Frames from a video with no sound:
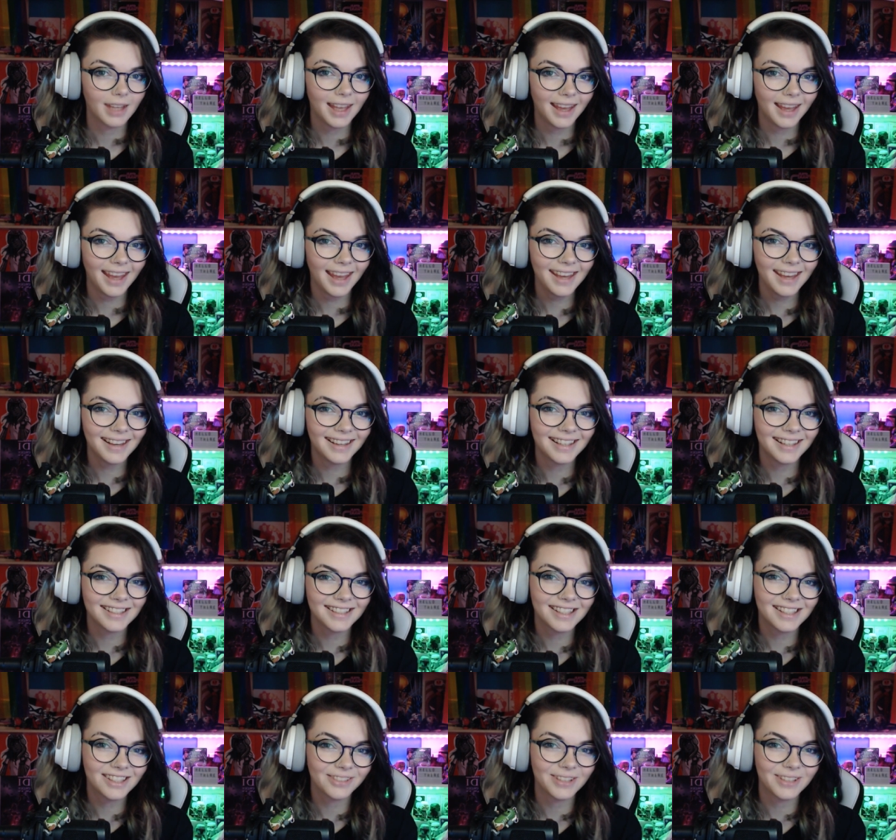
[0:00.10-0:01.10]
Hey guys,
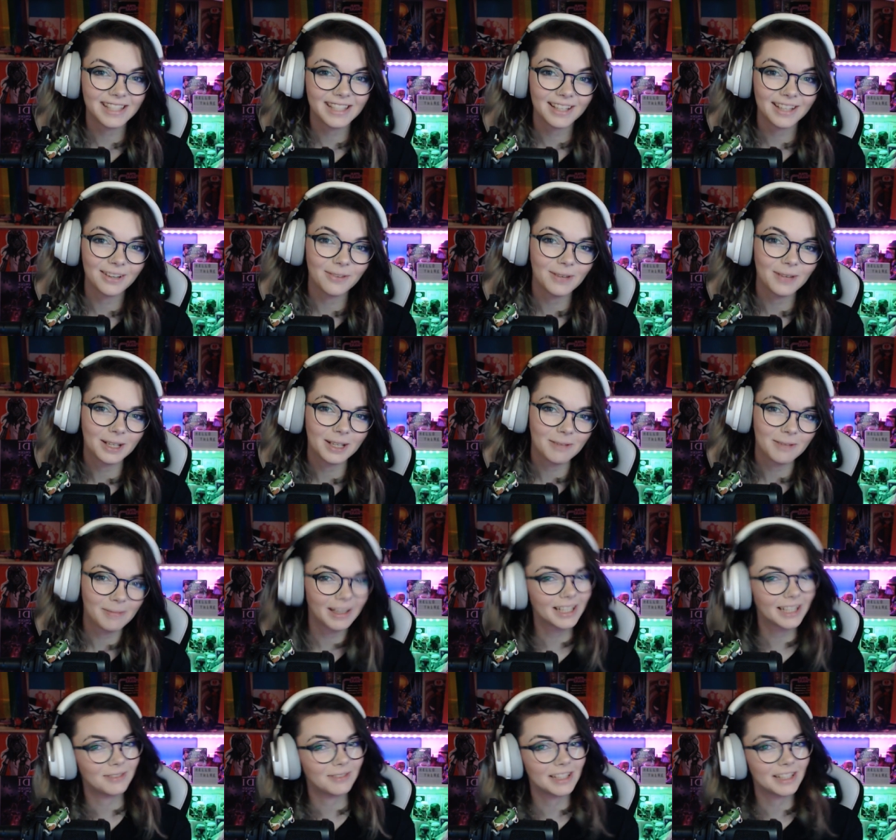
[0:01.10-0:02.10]
it's Louise here and welcome
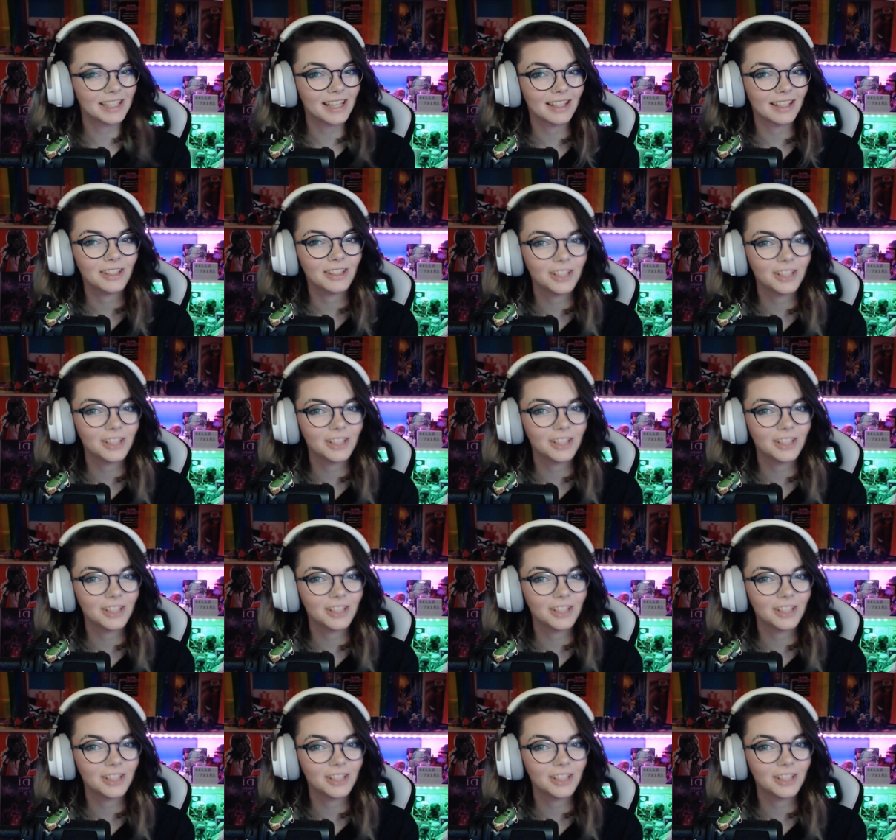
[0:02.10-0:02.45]
back to my channel.